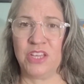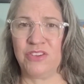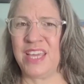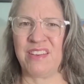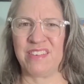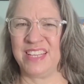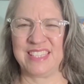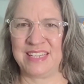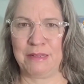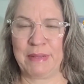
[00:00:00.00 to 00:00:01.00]
you can't really
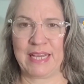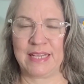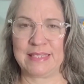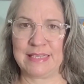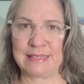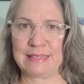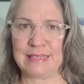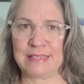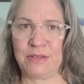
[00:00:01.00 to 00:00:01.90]
send it back as easily.